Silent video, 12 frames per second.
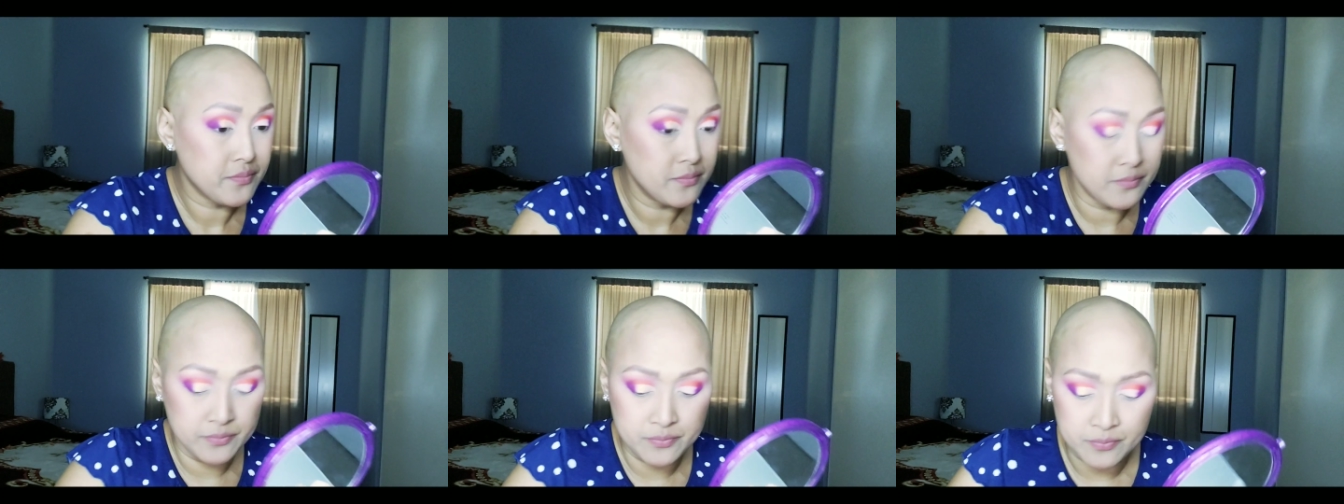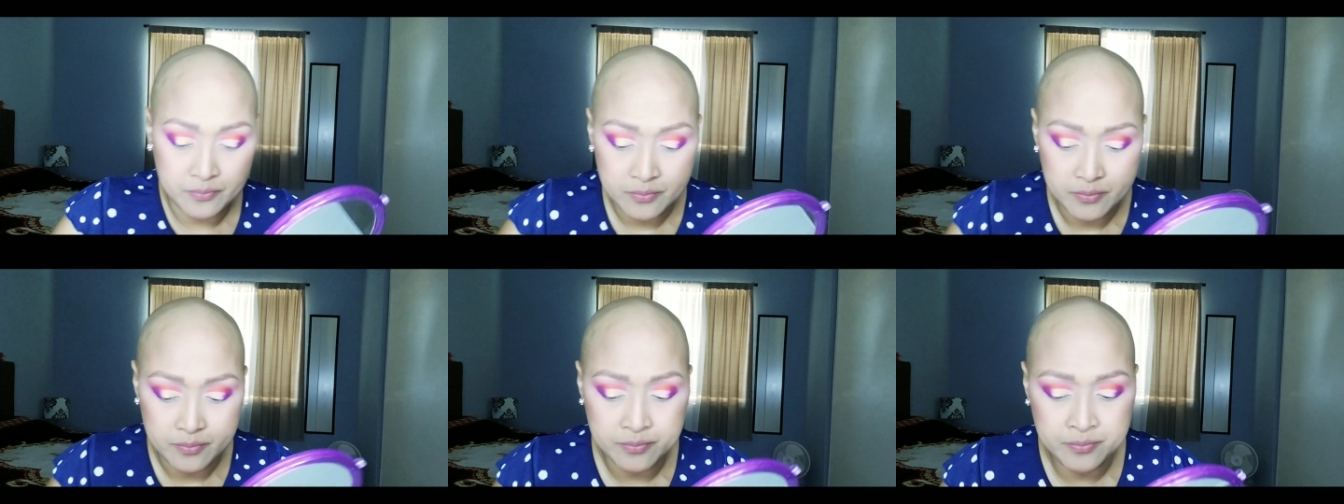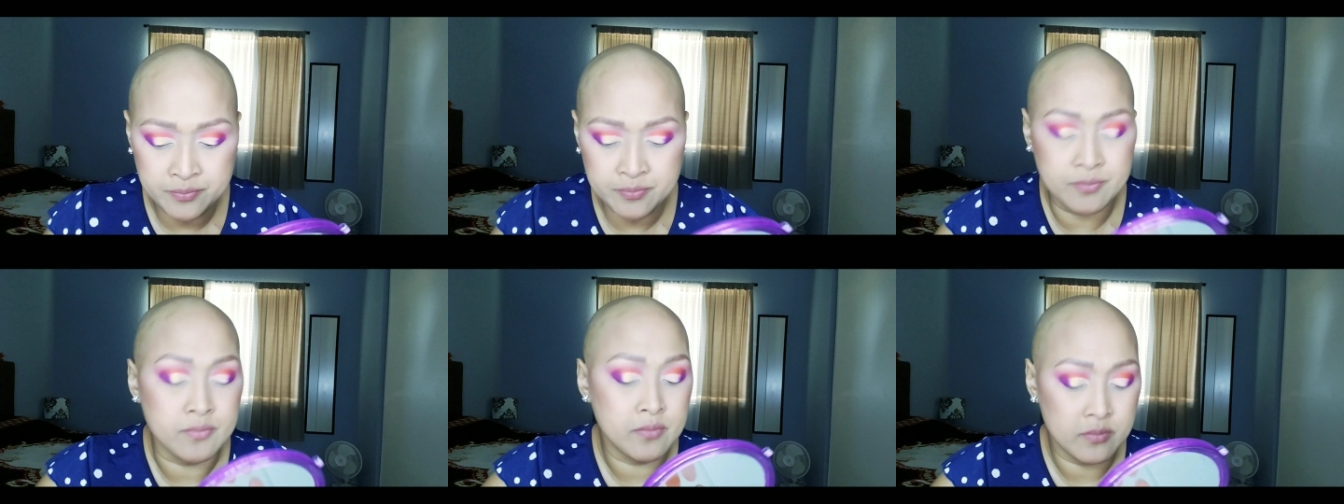Mm.
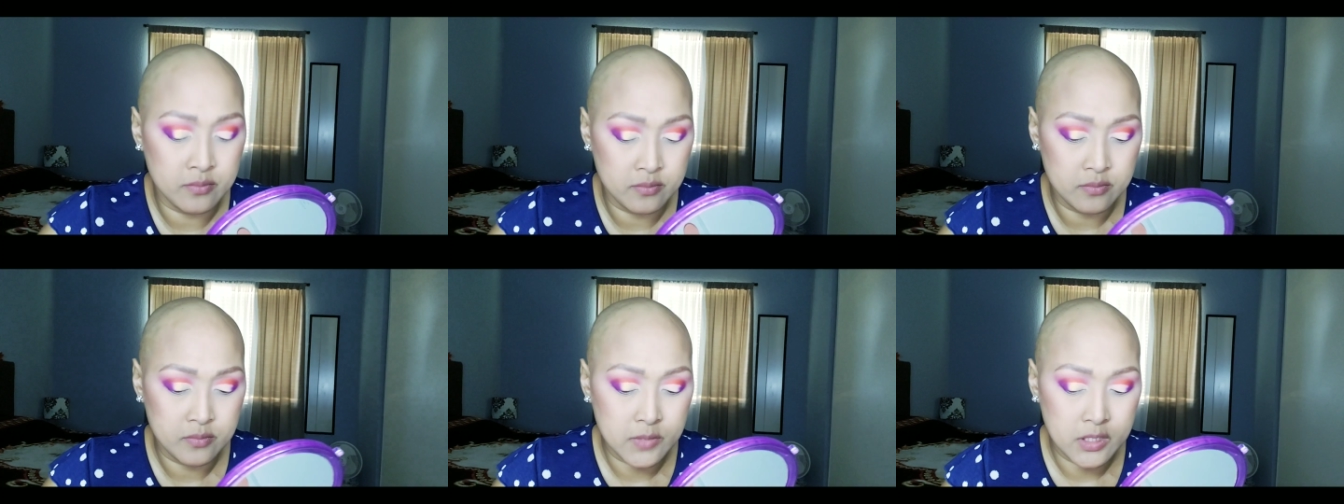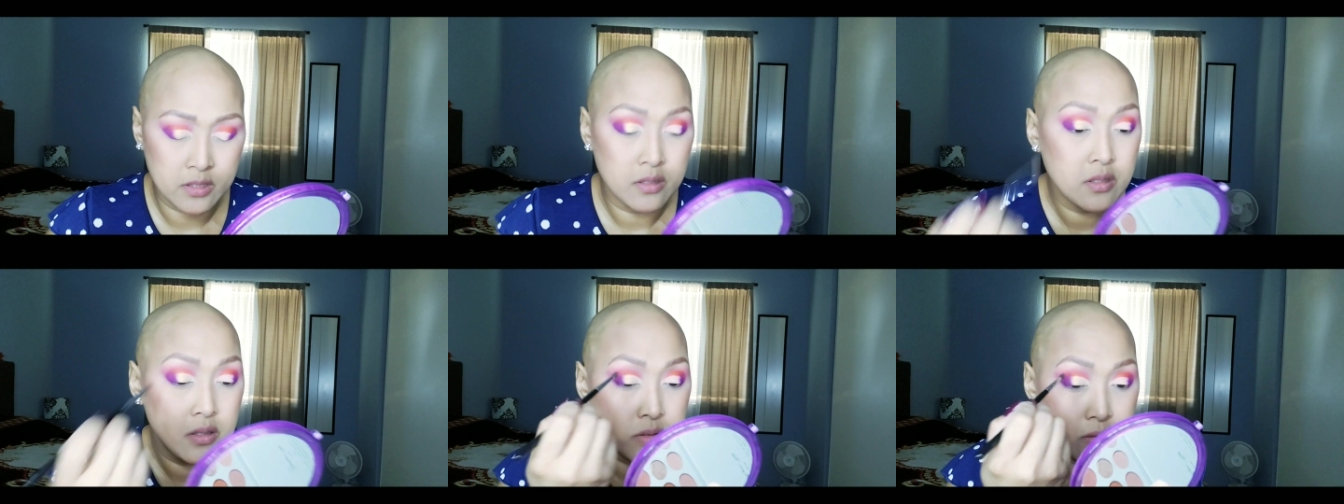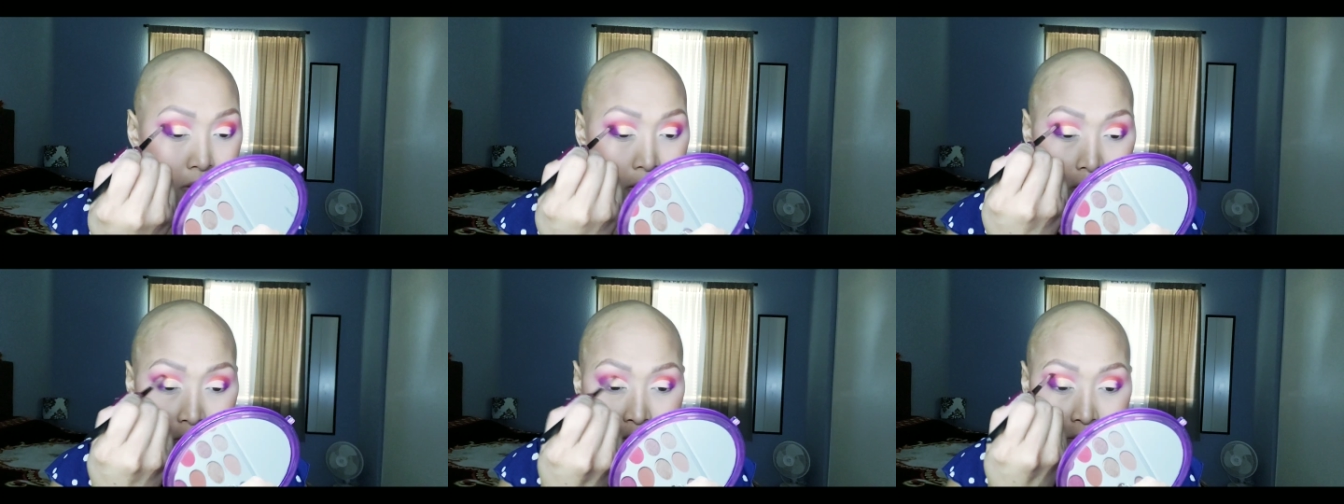Mm. The
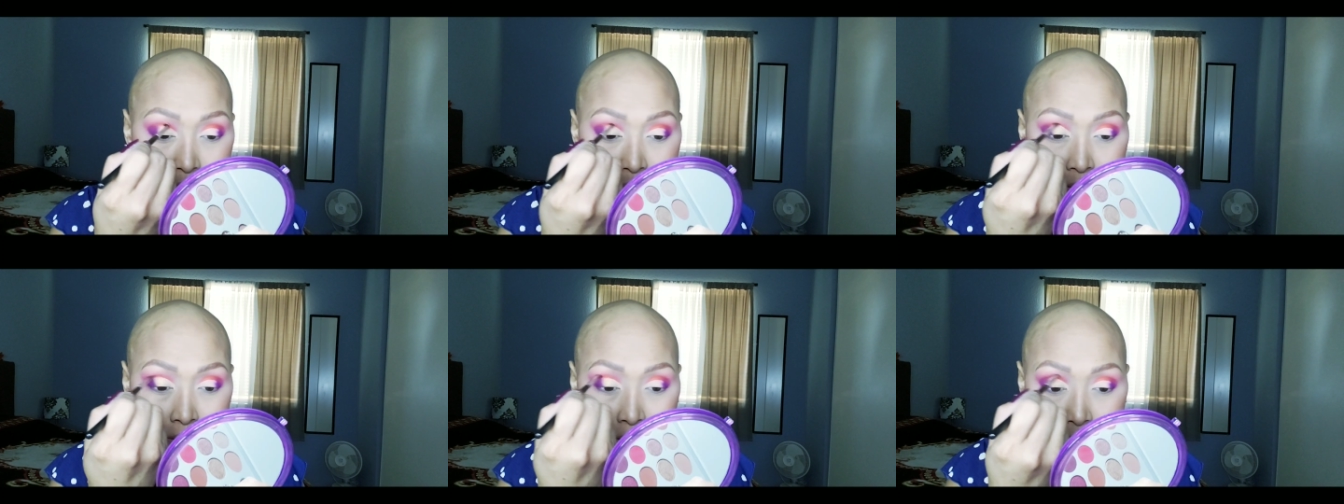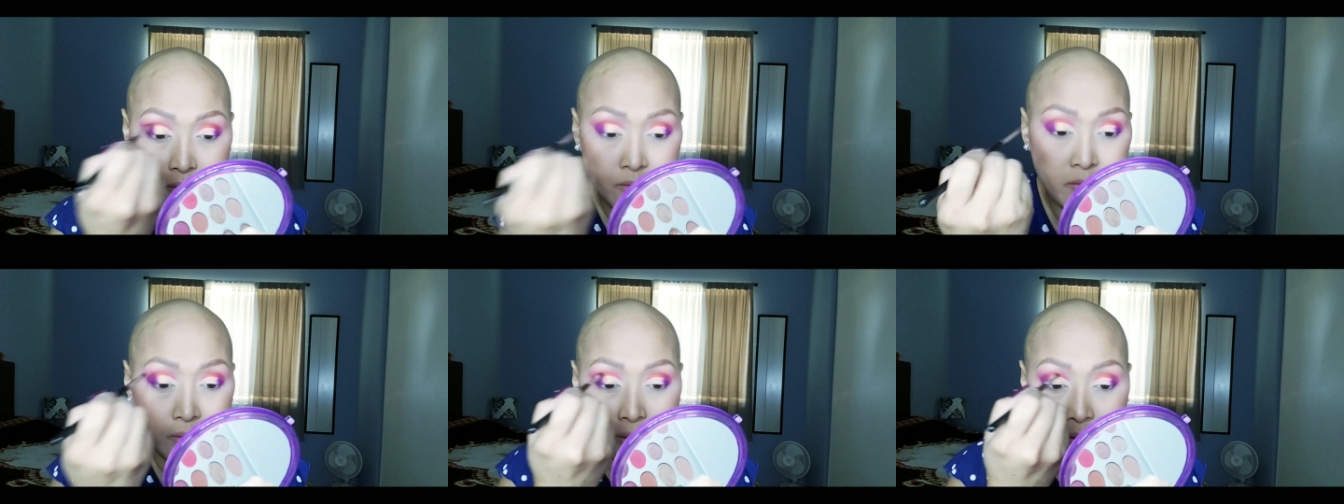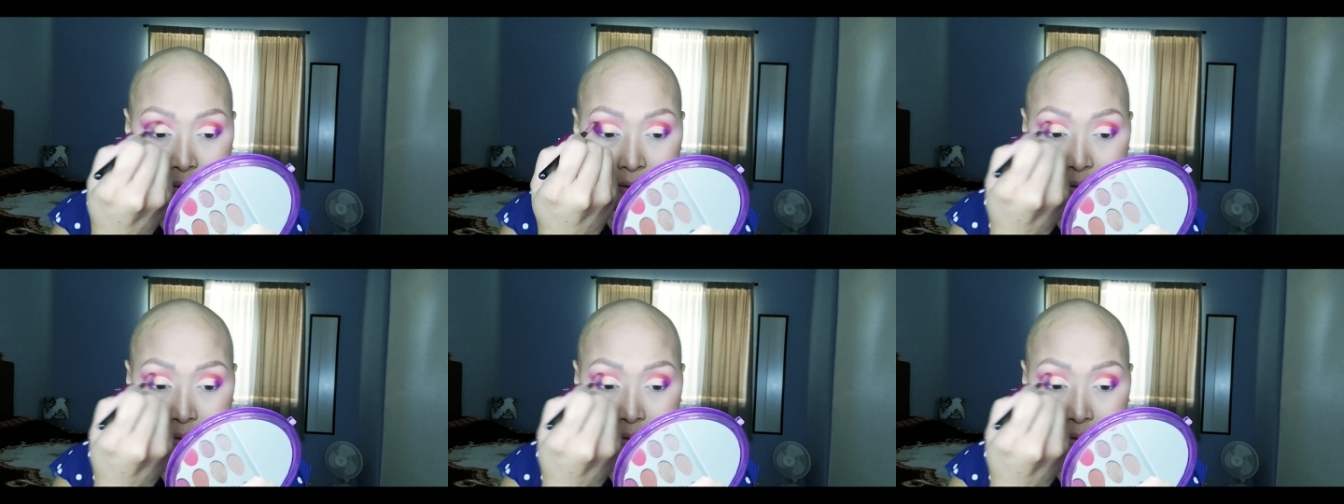hell are you doing? Okay.